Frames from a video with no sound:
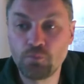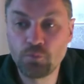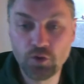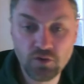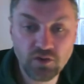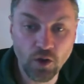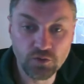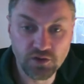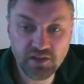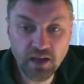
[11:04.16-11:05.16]
So the
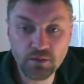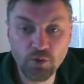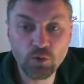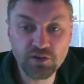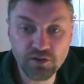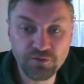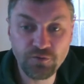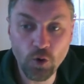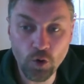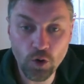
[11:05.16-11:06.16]
second roll is a
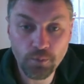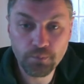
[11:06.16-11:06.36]
4.